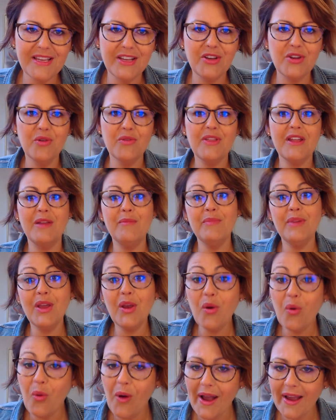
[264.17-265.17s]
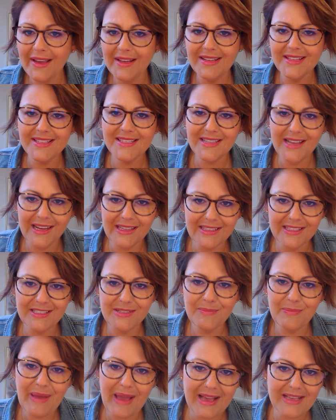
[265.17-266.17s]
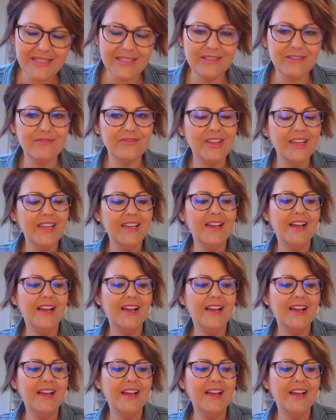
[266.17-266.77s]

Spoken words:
I know that I'm being quiet and silent and passive.